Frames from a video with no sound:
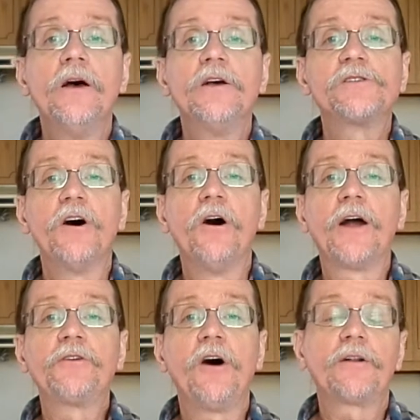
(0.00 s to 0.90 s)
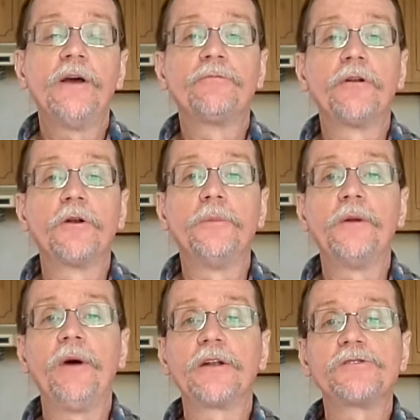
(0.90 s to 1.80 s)
So I talked to him for a little bit
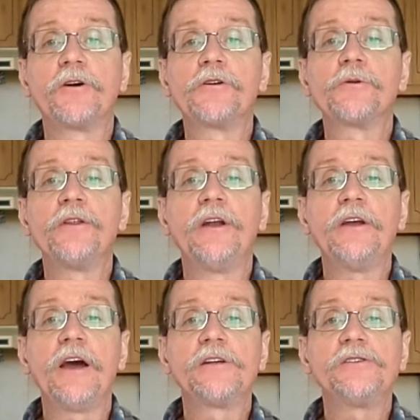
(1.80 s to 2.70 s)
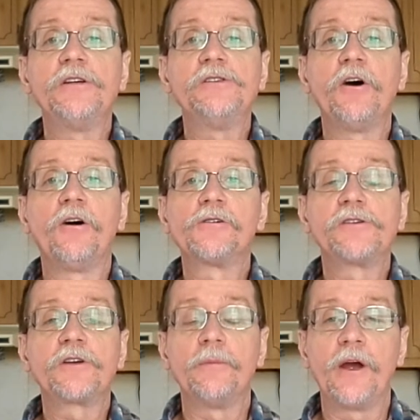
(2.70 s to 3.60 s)
about the surgery. Then the
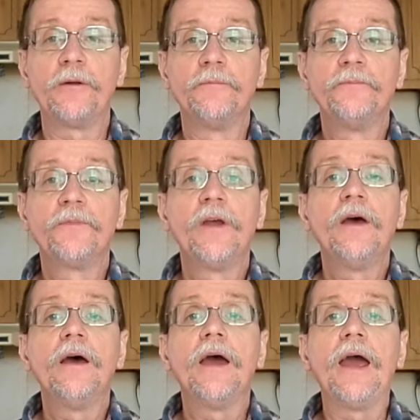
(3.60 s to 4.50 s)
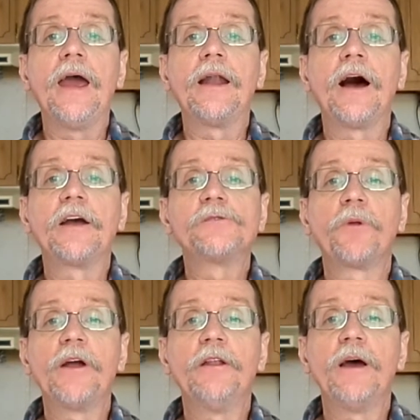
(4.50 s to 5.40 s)
anesthesiologist come in. And I
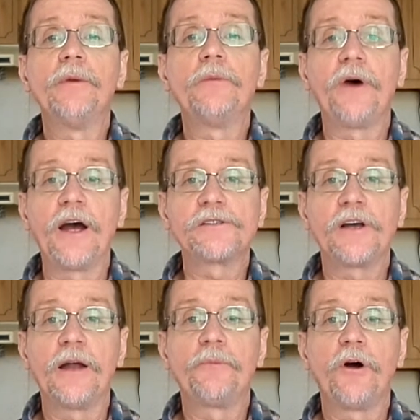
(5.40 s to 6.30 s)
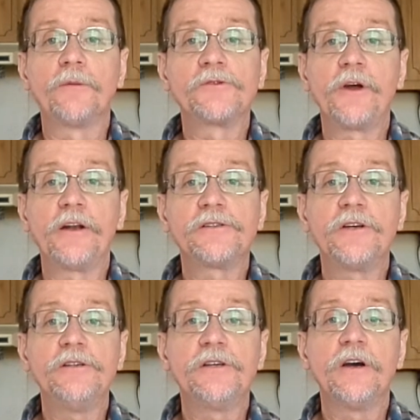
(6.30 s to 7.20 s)
explained to them in the past I had problems with
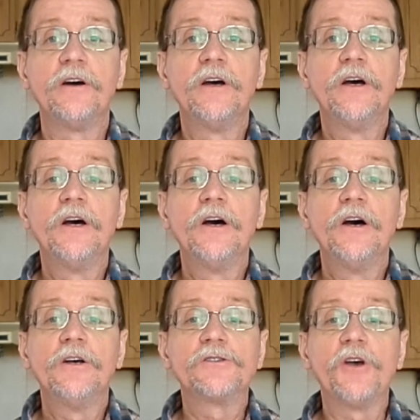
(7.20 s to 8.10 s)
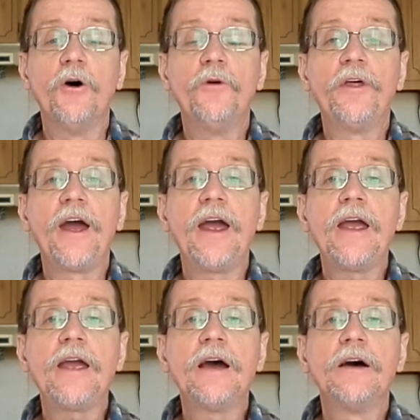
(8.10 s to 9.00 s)
anesthesia. So
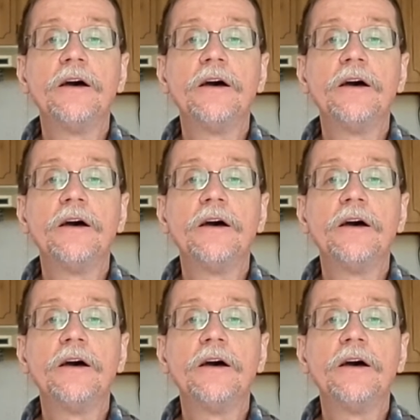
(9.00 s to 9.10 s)
they